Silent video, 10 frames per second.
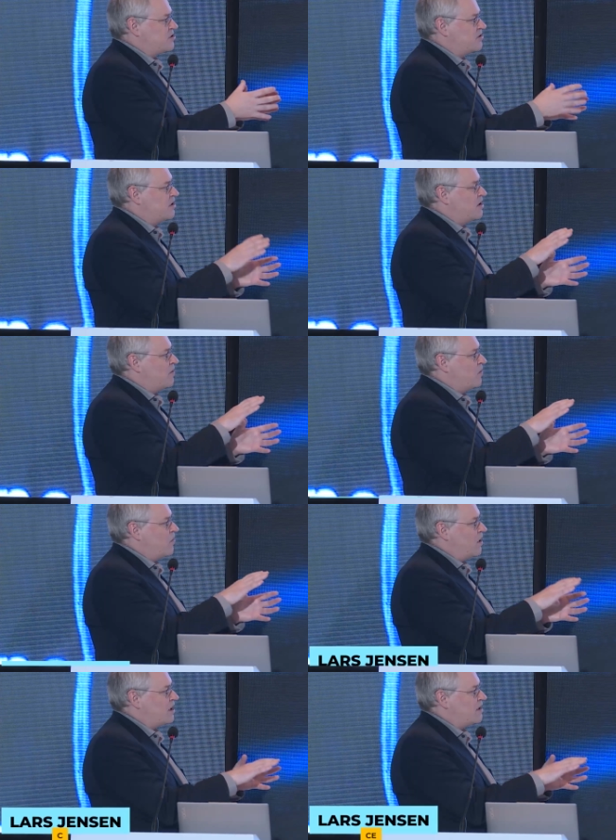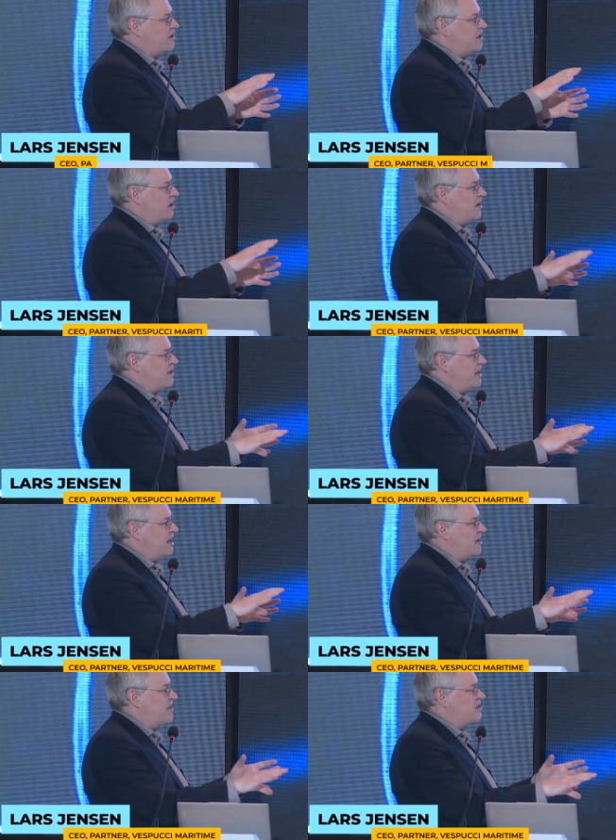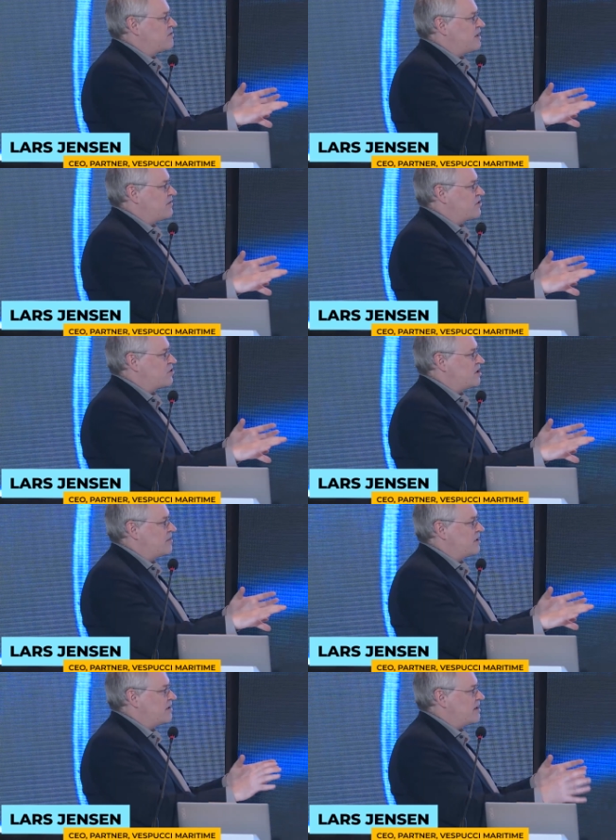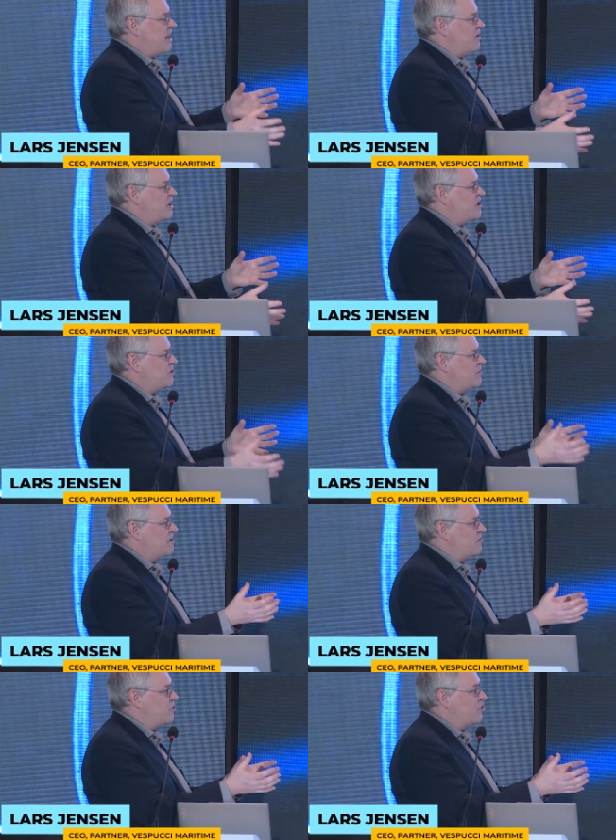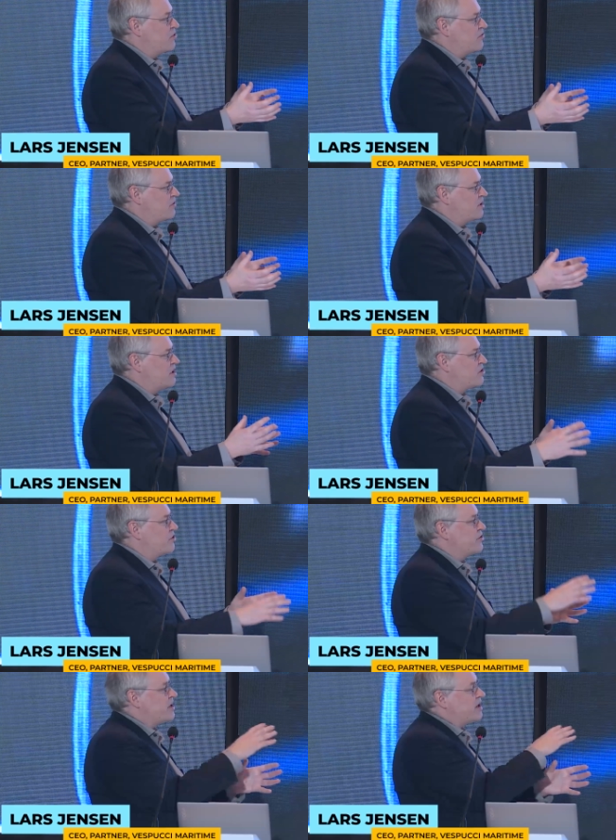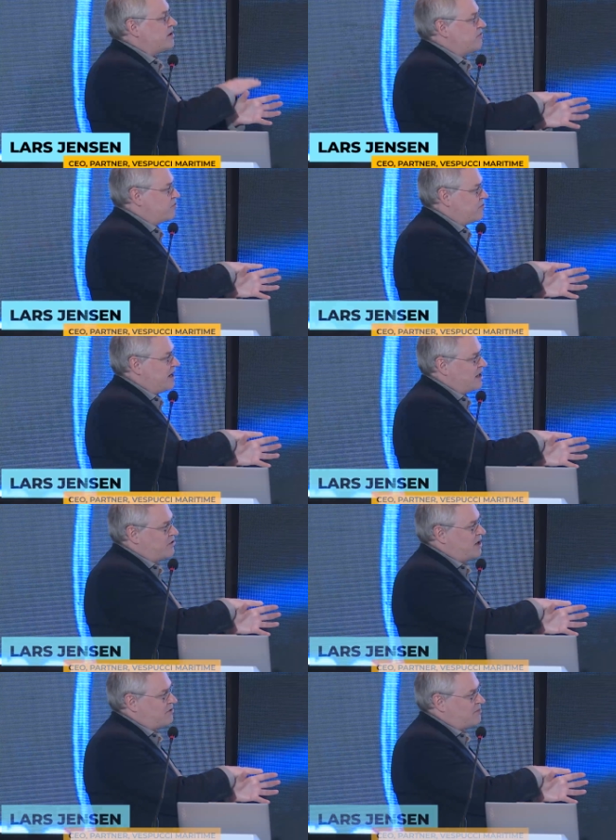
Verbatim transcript: you what are the other elements around the terminal that now needs to be improved so you can get full value out of